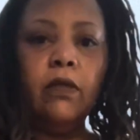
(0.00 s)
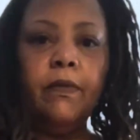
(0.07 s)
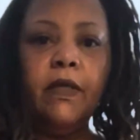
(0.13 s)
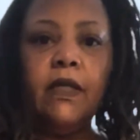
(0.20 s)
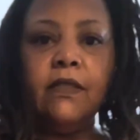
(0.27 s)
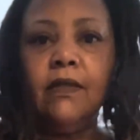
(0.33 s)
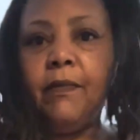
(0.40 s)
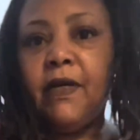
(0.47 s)

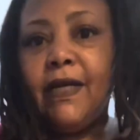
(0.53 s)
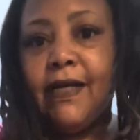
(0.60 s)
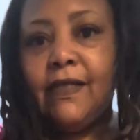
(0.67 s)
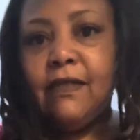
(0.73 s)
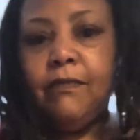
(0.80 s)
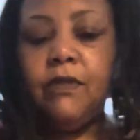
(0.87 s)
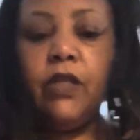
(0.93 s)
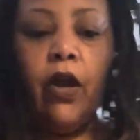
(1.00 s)
because I'm cooking
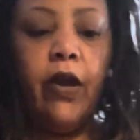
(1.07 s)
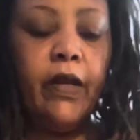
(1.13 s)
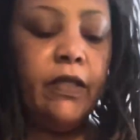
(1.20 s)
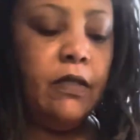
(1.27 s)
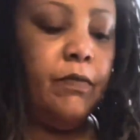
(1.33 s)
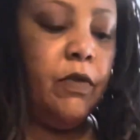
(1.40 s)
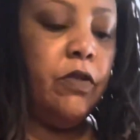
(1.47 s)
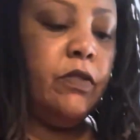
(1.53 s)
some turkeys,
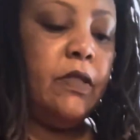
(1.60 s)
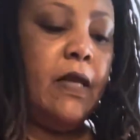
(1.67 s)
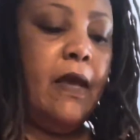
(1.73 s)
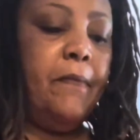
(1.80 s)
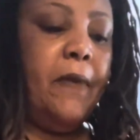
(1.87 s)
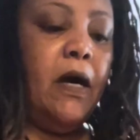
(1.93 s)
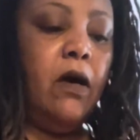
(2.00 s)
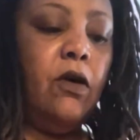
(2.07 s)
I'm using that
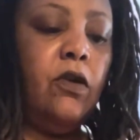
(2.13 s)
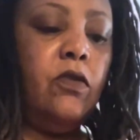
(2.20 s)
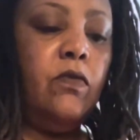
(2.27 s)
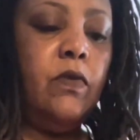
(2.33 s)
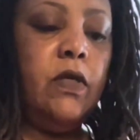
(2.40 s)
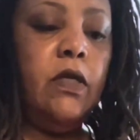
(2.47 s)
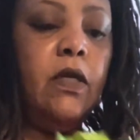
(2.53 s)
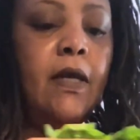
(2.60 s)
in my other
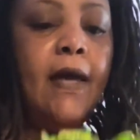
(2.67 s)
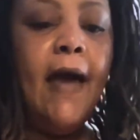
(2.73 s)
one.